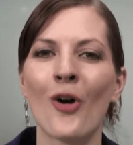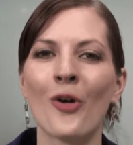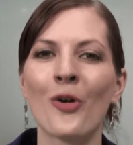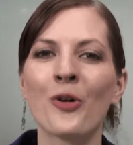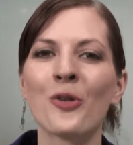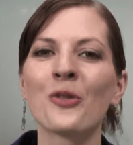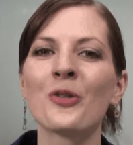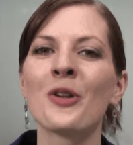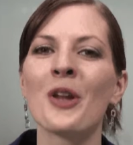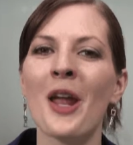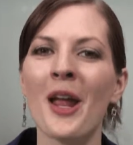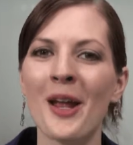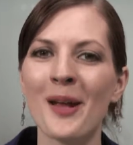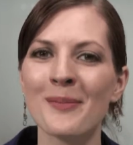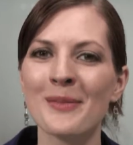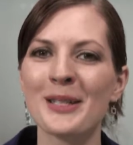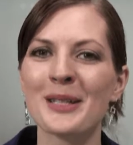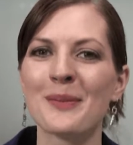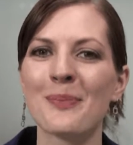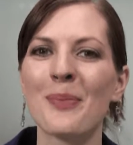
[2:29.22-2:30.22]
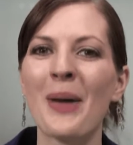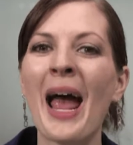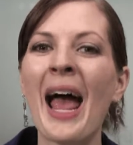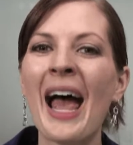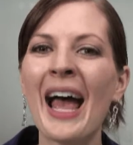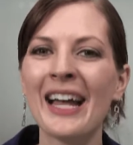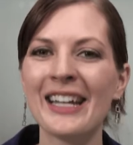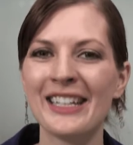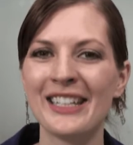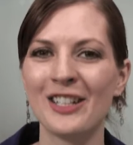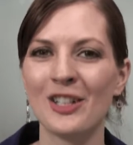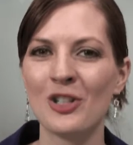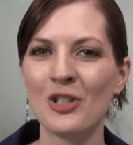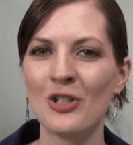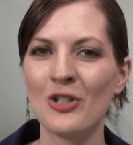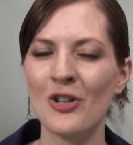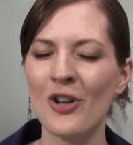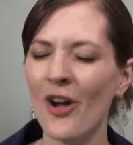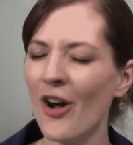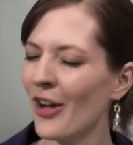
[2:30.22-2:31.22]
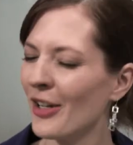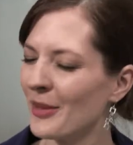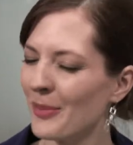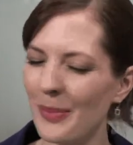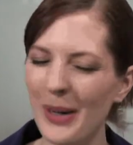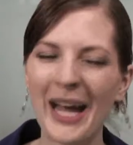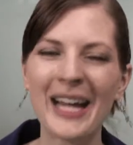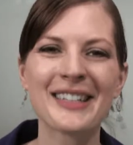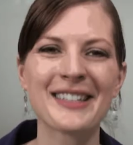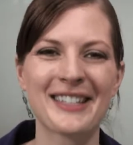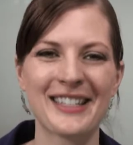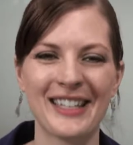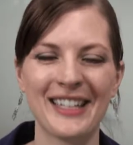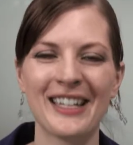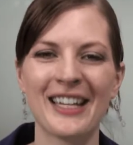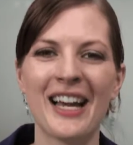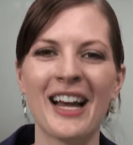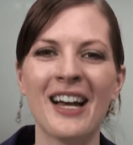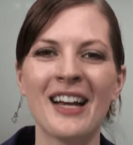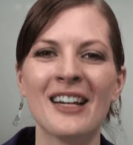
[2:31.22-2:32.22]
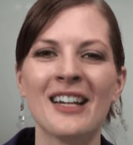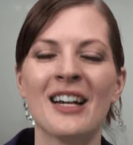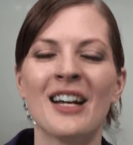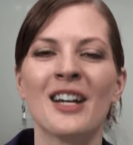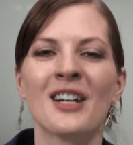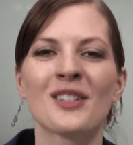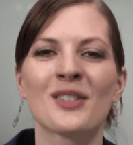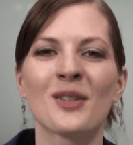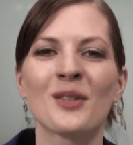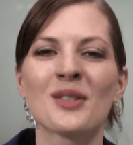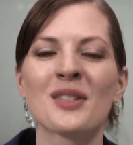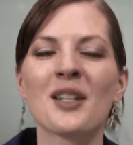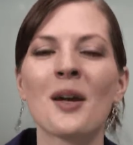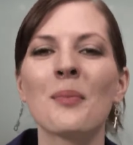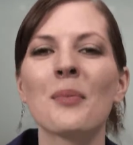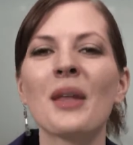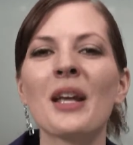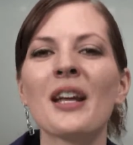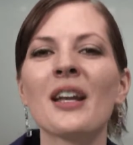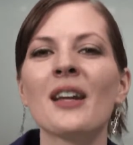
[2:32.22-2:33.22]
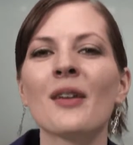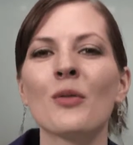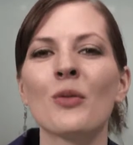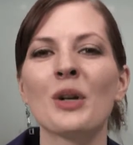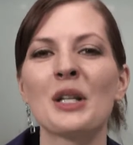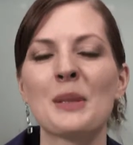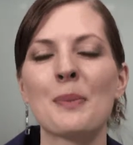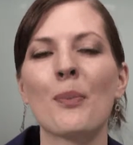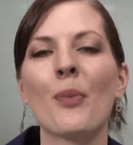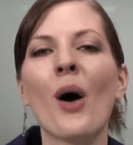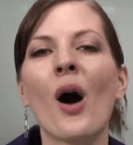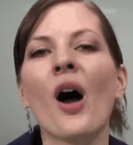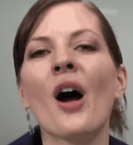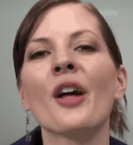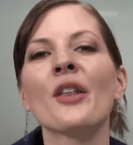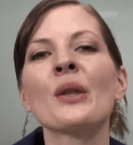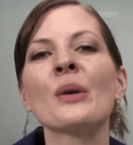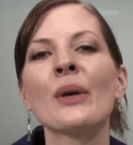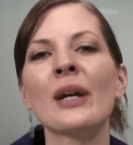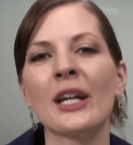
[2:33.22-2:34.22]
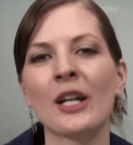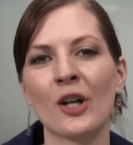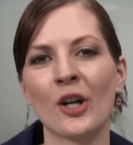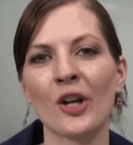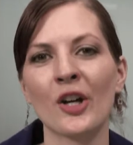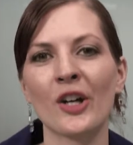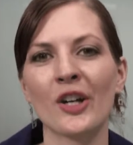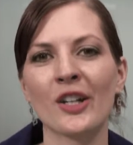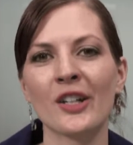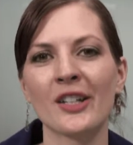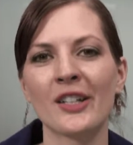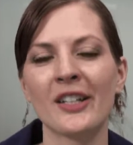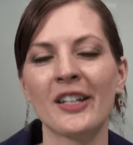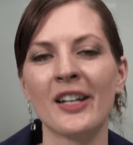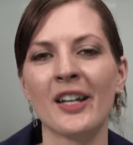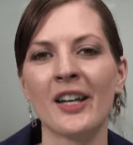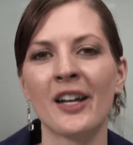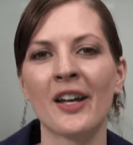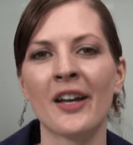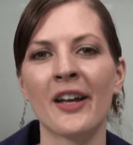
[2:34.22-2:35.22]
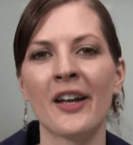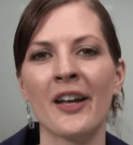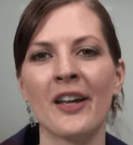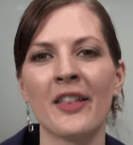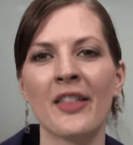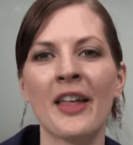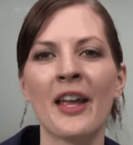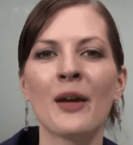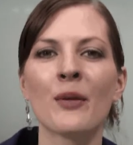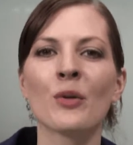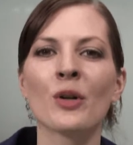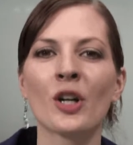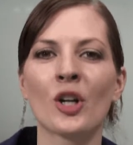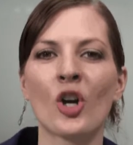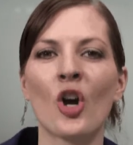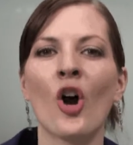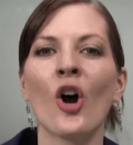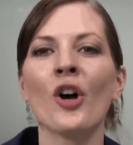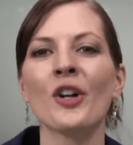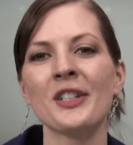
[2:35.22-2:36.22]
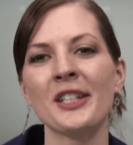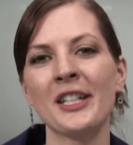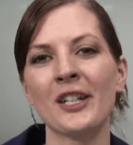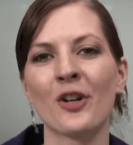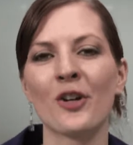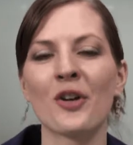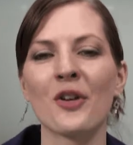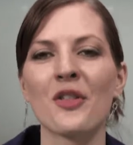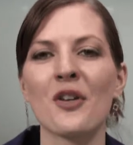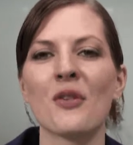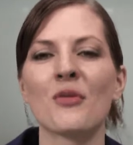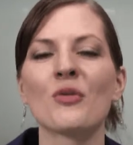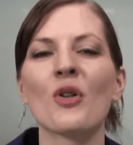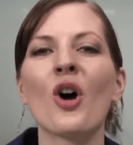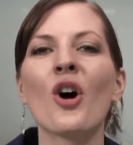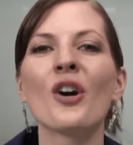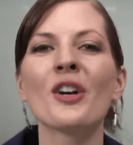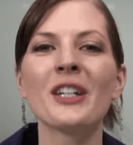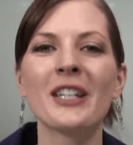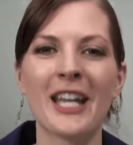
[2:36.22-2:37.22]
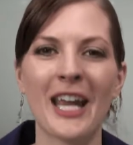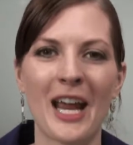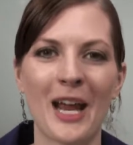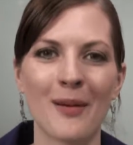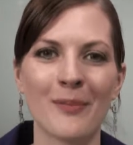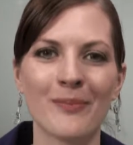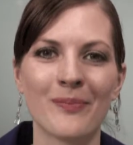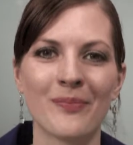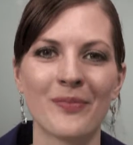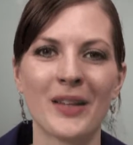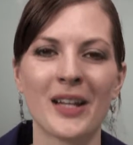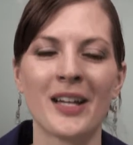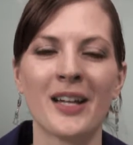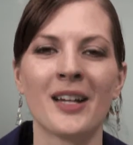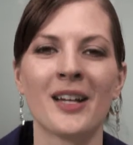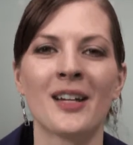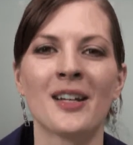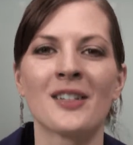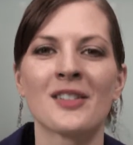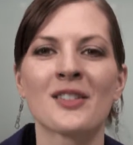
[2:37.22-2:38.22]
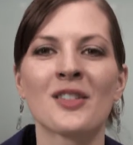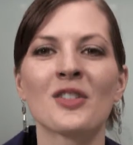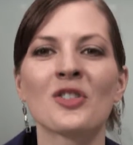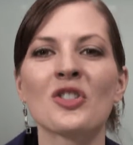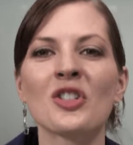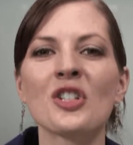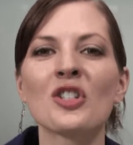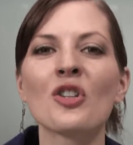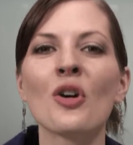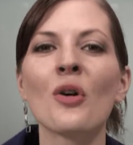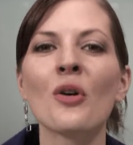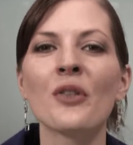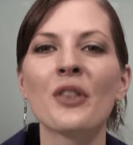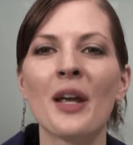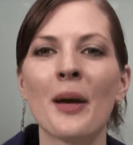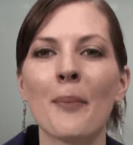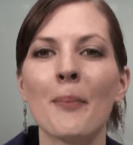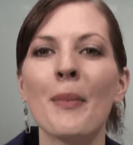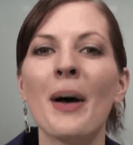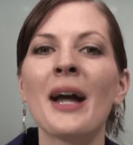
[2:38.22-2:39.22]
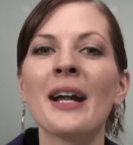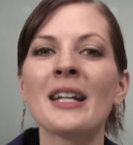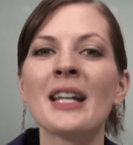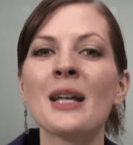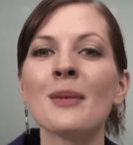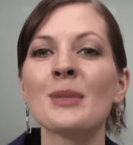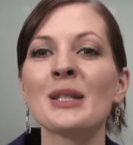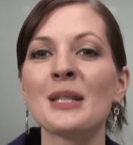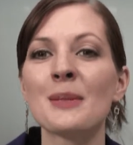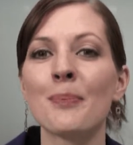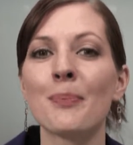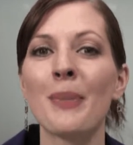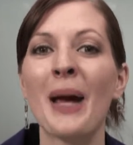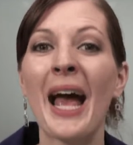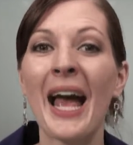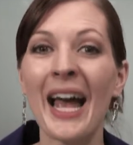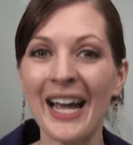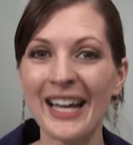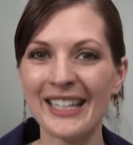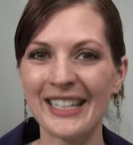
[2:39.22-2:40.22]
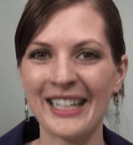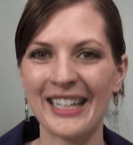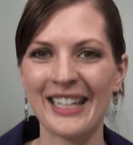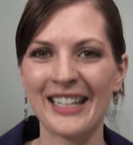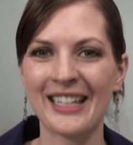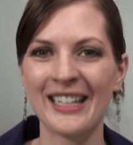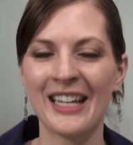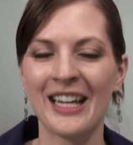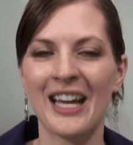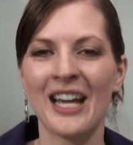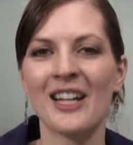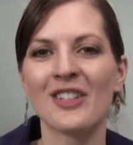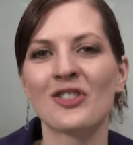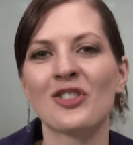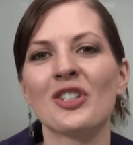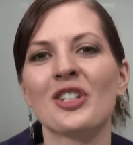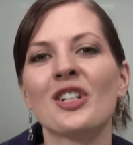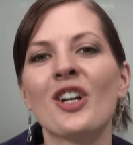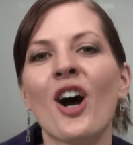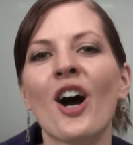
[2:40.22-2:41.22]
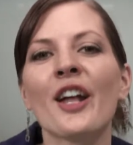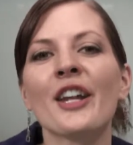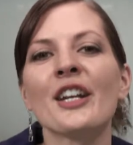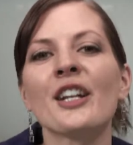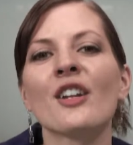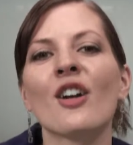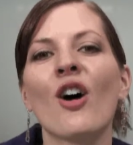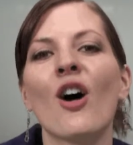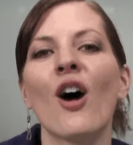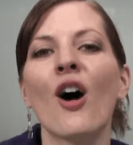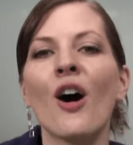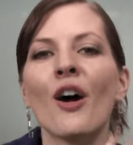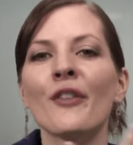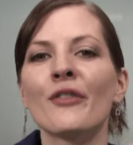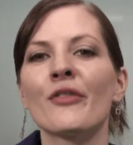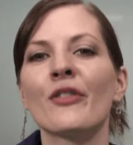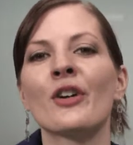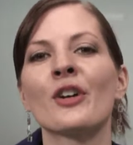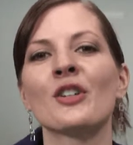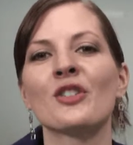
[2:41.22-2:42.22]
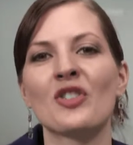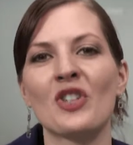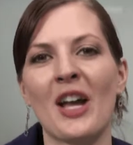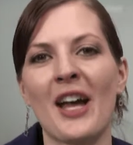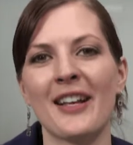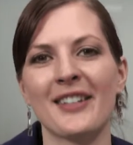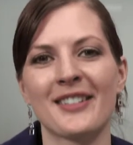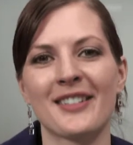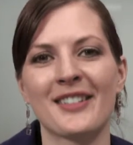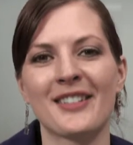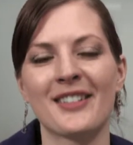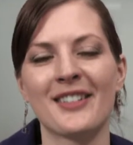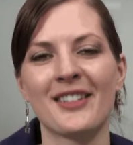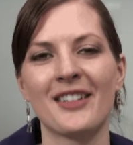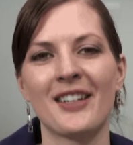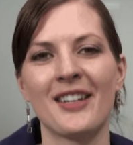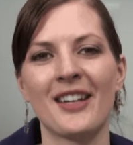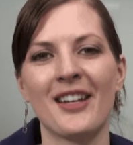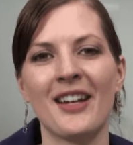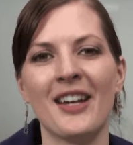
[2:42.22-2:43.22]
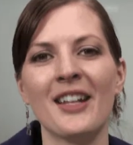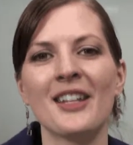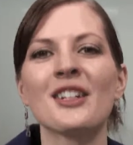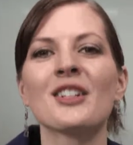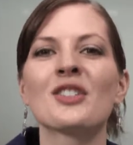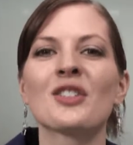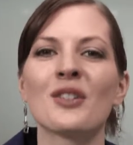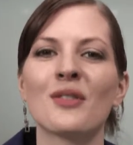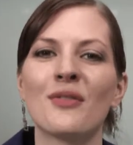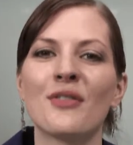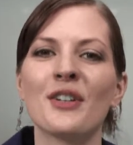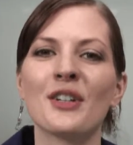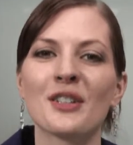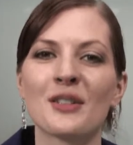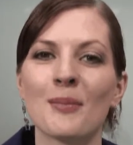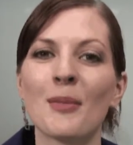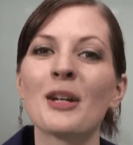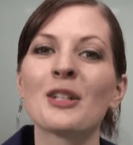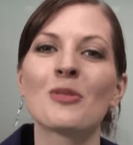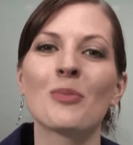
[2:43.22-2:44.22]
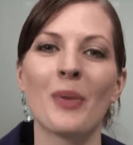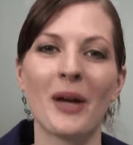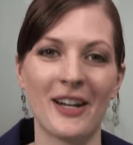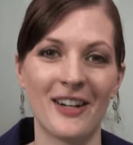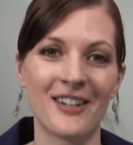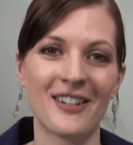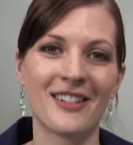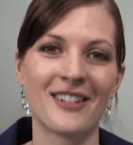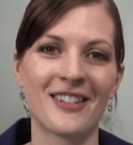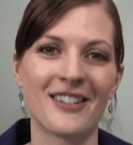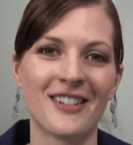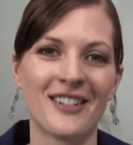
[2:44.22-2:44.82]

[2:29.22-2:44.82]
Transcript: her name is Patty, not Patsy, yeah? So something was bothering her. They were calling her the wrong name. So she told them, my name is Patty. And she got it off her chest. And she feels much better.